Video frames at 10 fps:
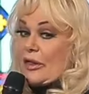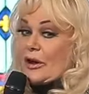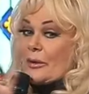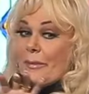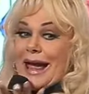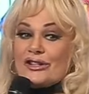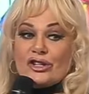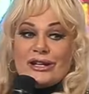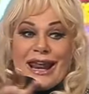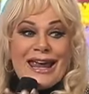their
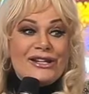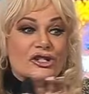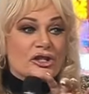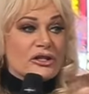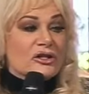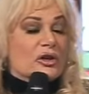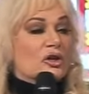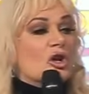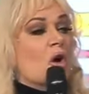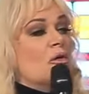imaginations
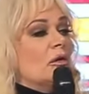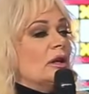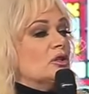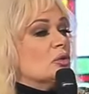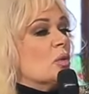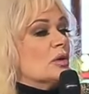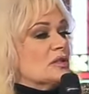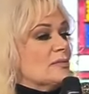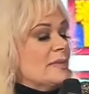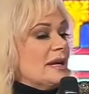are totally
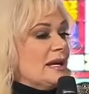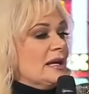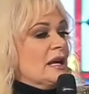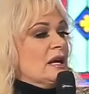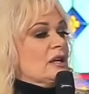towards me,